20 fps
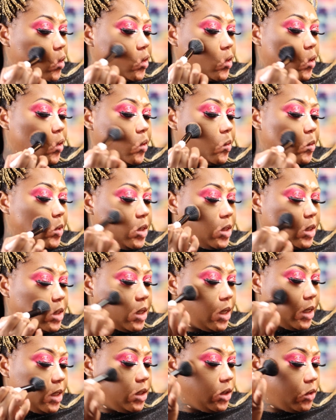So I'm just
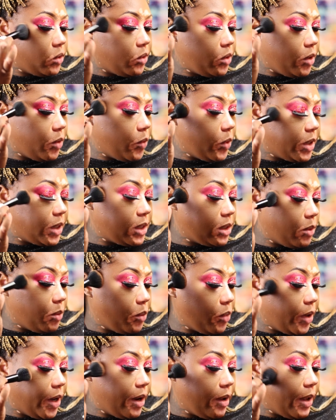contouring with some
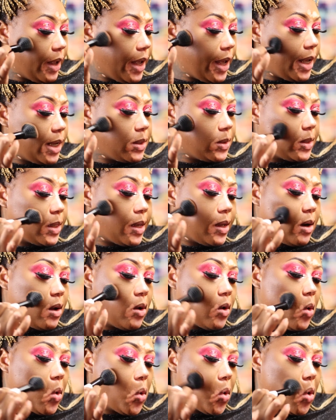brown
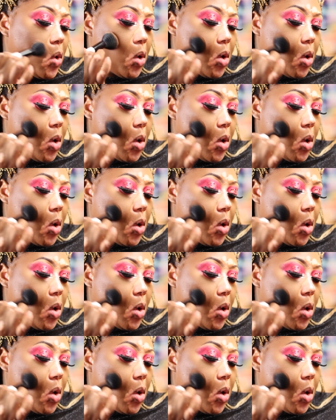eyeshadow.